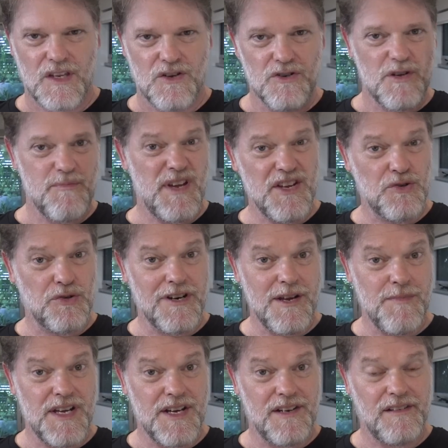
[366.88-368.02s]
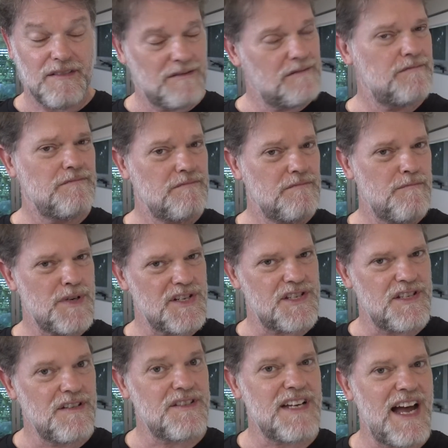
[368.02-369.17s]
Could have been creamier, but it
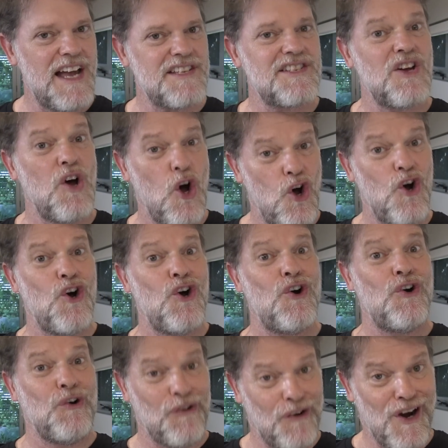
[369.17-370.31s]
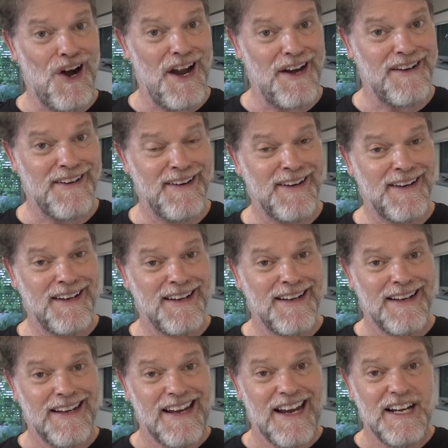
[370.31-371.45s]
still tastes all right.
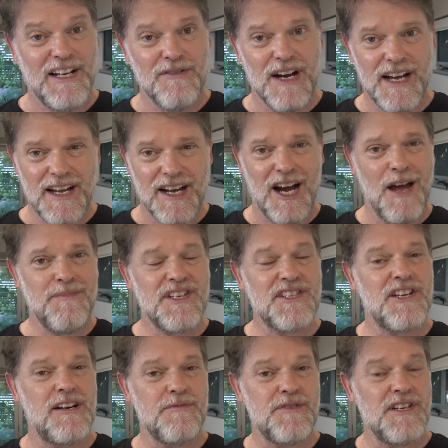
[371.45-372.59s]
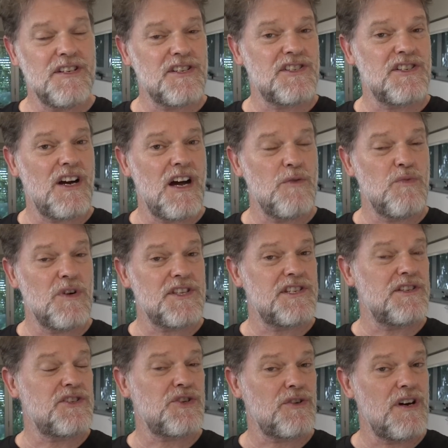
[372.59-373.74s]
Anyway, I hope this helps you decide what
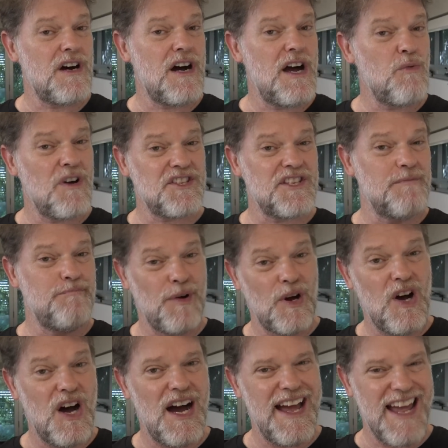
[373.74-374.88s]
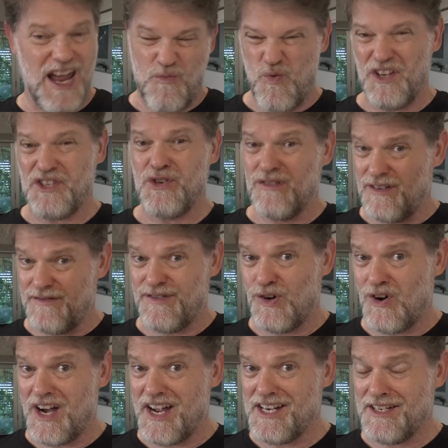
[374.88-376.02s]
to try, what to buy, and what to
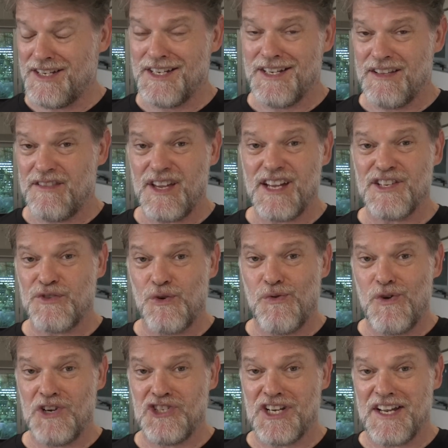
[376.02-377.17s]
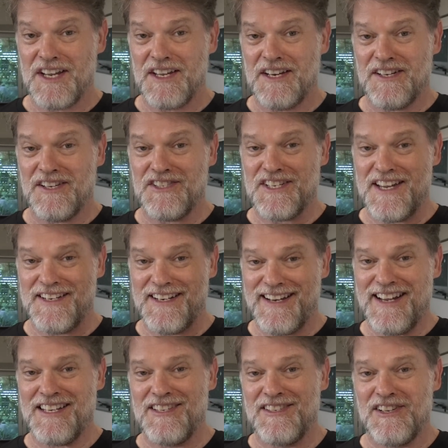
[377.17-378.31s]
avoid. Thanks for watching, and I'll see you
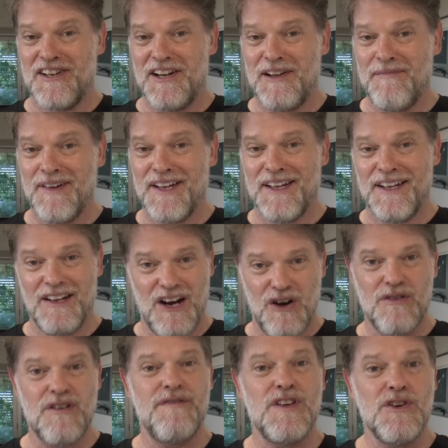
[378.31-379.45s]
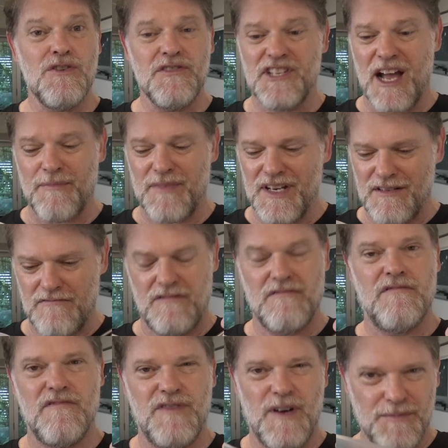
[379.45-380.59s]
next time. I review something
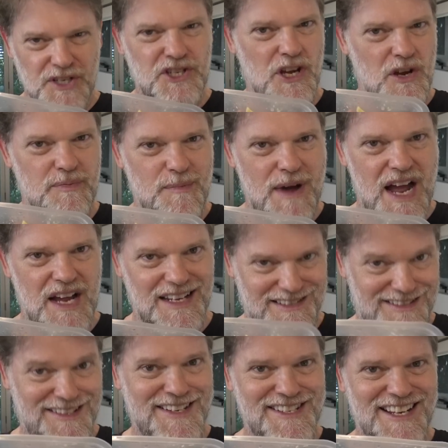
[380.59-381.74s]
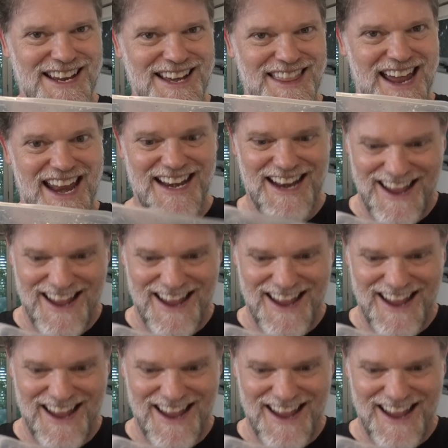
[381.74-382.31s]
from the supermarket. See you then.